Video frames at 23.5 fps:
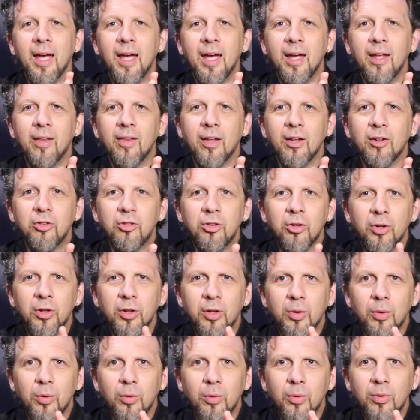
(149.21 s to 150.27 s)
and then show
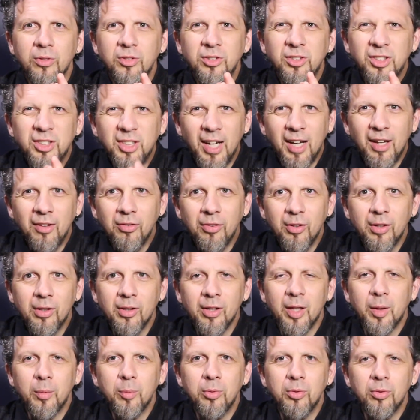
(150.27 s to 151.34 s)
you just a
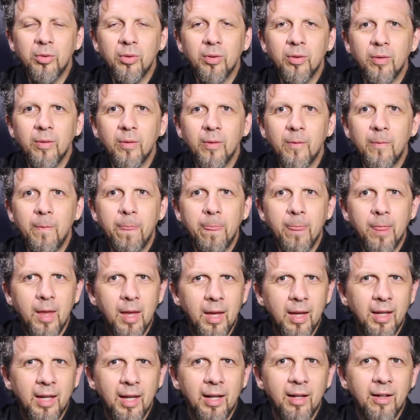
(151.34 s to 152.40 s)
glimpse
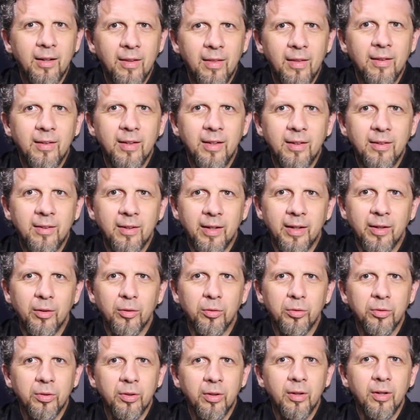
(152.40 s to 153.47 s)
and get into the
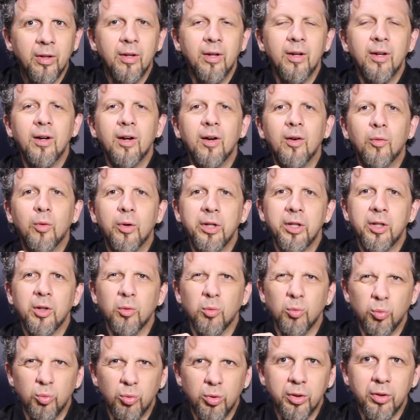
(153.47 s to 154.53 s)
details of what you
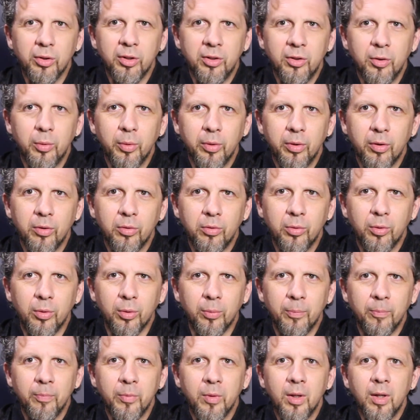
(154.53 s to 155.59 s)
can really do with this tool.